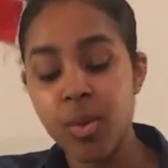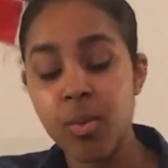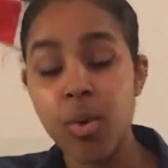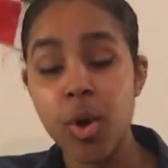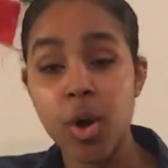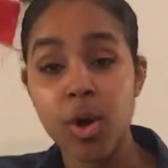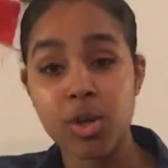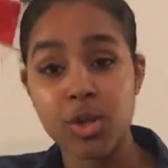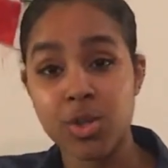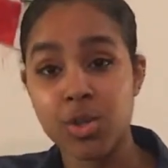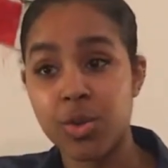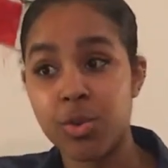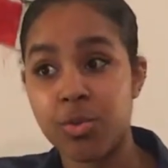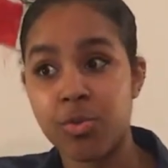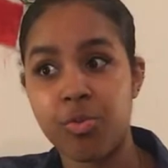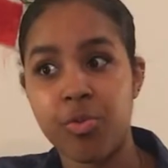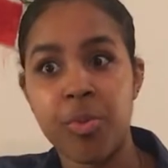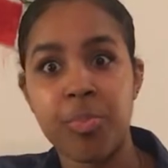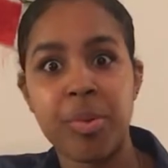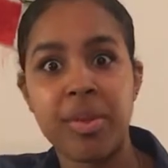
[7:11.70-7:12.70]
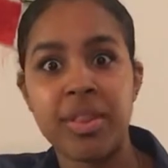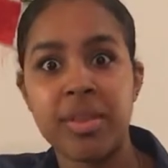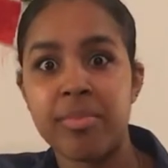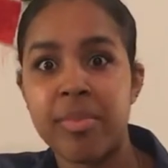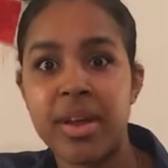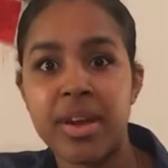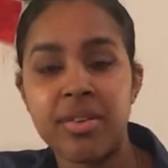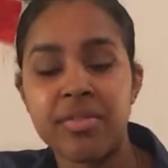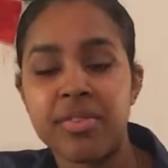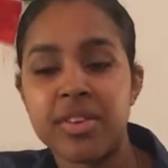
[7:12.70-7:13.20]
while also reaping the
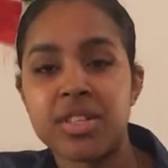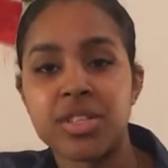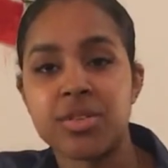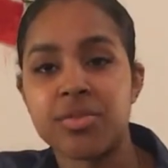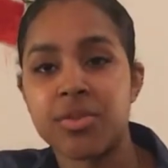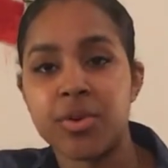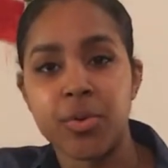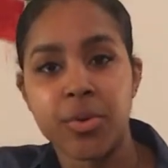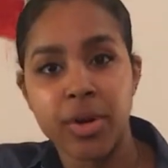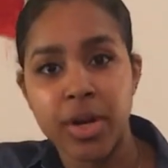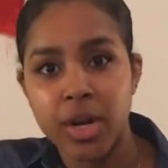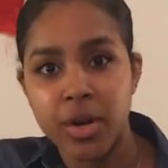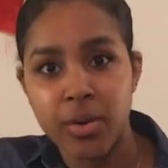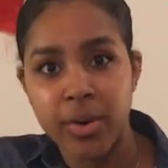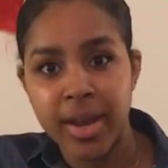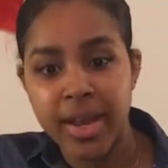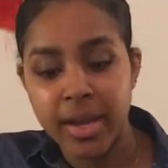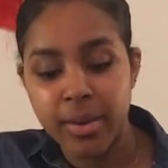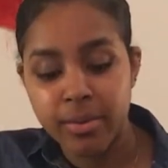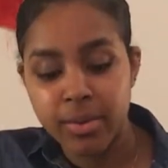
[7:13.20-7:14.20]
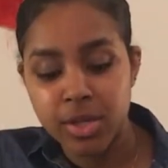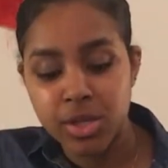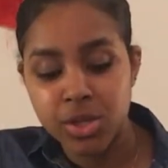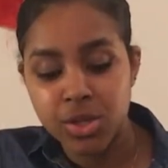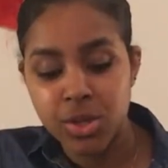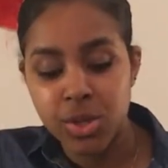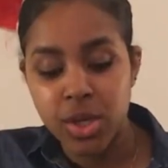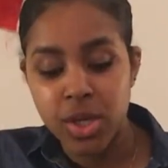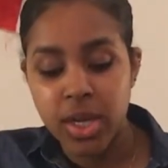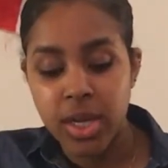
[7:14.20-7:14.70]
benefits of knowing a language.